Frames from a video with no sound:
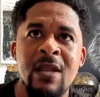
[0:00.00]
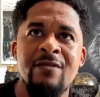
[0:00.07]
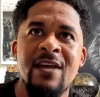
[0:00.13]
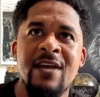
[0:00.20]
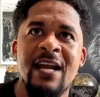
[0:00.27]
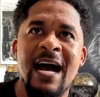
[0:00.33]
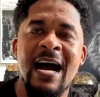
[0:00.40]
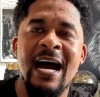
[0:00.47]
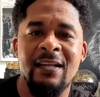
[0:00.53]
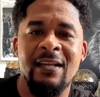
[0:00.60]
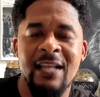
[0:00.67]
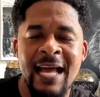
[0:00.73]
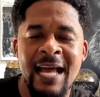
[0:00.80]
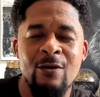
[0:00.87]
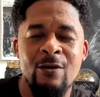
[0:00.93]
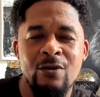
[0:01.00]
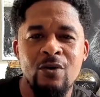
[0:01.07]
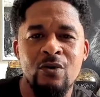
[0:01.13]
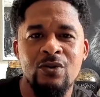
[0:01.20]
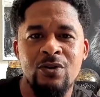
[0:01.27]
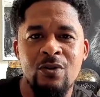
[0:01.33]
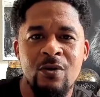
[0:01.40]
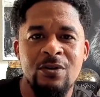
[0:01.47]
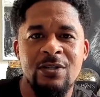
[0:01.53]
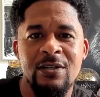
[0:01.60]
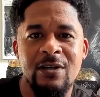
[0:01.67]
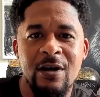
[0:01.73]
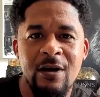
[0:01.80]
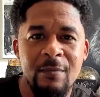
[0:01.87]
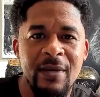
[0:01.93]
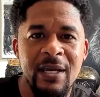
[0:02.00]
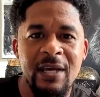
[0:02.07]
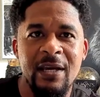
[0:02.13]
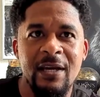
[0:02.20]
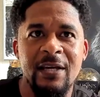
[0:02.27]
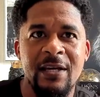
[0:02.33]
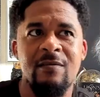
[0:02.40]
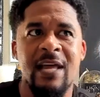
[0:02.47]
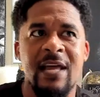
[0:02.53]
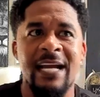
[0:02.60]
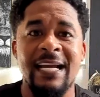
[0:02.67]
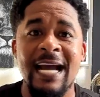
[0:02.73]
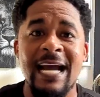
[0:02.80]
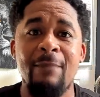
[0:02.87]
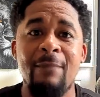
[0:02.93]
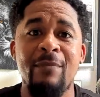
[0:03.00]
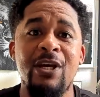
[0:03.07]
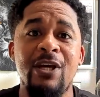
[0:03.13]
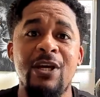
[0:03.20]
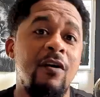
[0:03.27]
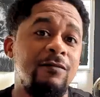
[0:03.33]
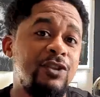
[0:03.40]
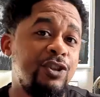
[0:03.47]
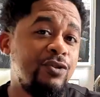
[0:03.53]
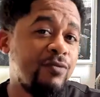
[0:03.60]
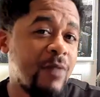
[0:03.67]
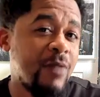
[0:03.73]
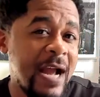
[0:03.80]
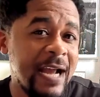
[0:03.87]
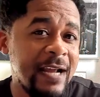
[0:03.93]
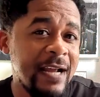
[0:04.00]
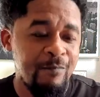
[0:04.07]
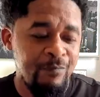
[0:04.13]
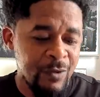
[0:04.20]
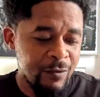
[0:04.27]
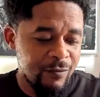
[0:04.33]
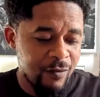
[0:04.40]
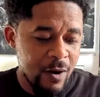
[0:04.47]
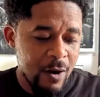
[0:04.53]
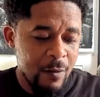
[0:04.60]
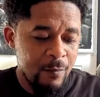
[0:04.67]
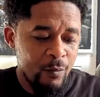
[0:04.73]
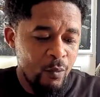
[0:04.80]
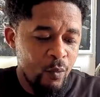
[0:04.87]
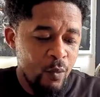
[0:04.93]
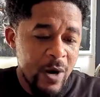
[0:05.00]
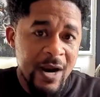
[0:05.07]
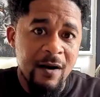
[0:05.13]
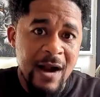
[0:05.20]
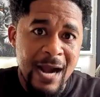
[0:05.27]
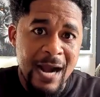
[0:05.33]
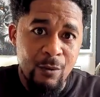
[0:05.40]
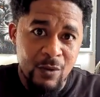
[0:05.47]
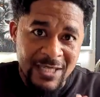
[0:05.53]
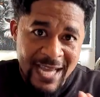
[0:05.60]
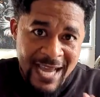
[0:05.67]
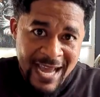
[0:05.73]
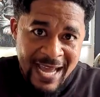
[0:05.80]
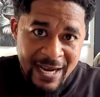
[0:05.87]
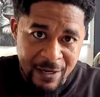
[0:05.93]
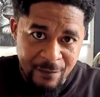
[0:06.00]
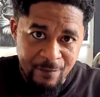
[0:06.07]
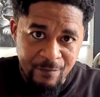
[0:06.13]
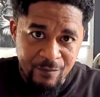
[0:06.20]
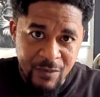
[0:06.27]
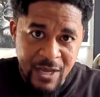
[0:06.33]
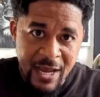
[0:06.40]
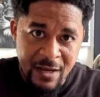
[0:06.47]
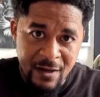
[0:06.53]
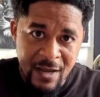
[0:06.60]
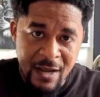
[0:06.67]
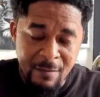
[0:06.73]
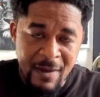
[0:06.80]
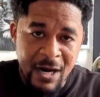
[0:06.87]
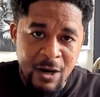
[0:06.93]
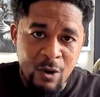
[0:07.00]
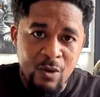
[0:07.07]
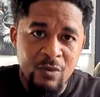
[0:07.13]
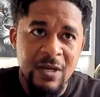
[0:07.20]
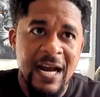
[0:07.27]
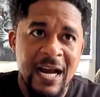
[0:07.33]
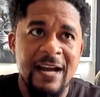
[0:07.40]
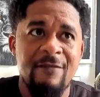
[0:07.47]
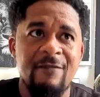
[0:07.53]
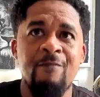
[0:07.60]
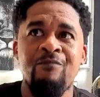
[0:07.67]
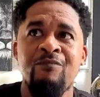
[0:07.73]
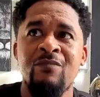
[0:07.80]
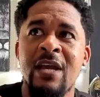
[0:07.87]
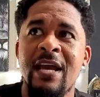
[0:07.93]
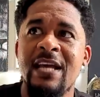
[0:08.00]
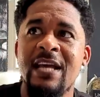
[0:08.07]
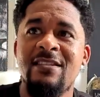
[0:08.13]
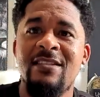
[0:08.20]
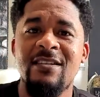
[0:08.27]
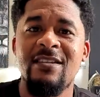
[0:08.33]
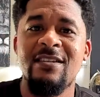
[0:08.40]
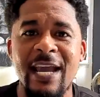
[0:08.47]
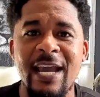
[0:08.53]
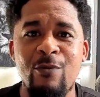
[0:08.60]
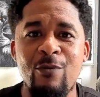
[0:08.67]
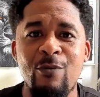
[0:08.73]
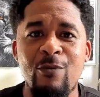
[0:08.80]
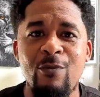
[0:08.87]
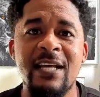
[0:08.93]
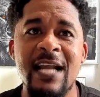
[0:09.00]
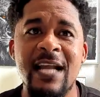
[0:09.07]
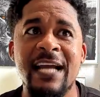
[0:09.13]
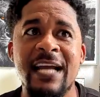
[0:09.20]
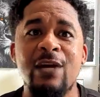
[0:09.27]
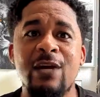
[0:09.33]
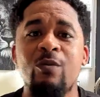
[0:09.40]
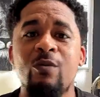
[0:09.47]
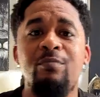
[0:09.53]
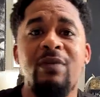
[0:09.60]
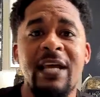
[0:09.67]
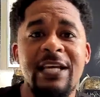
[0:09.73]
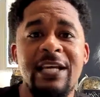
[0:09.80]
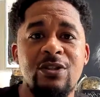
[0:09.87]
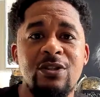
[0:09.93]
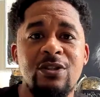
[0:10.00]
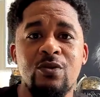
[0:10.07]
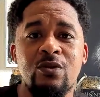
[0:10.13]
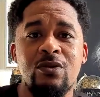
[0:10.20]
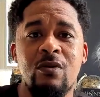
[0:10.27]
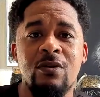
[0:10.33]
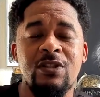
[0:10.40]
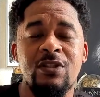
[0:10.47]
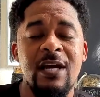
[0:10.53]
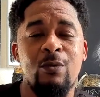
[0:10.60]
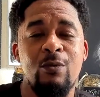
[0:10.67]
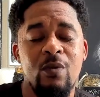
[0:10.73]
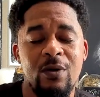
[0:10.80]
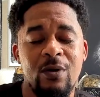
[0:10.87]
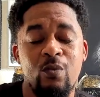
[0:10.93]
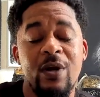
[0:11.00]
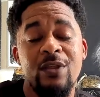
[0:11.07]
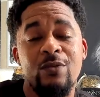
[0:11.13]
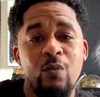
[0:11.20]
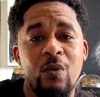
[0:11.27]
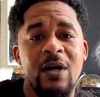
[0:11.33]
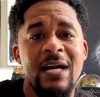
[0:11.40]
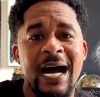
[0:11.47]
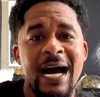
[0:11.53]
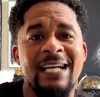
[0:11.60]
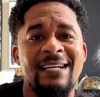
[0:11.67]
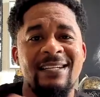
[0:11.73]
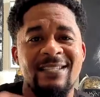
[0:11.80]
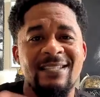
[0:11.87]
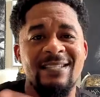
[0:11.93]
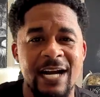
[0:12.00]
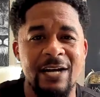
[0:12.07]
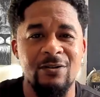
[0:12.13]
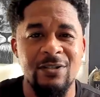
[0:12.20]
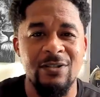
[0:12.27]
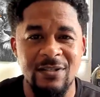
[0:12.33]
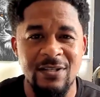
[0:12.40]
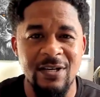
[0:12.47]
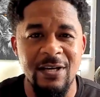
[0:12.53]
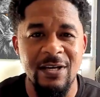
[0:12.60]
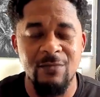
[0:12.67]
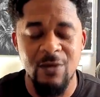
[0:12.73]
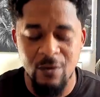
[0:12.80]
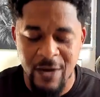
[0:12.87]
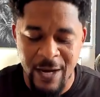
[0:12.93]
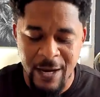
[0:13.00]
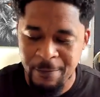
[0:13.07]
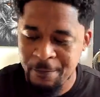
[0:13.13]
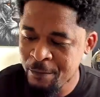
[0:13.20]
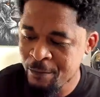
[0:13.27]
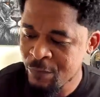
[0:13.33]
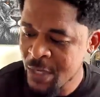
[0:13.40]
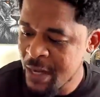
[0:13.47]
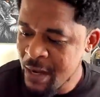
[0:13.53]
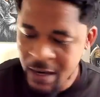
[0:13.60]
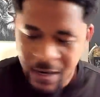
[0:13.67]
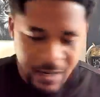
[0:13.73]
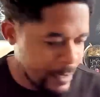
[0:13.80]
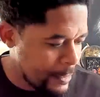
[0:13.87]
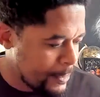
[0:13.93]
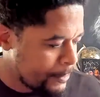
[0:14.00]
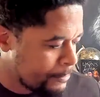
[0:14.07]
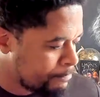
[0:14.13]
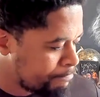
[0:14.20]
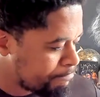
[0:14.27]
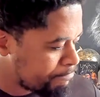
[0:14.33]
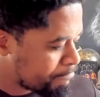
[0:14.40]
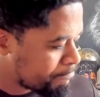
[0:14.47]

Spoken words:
that I allowed those thoughts to come in that got me off track from where I was heading in my own life is the same way that I can replace those thoughts that with what I desire to see. Okay. Um,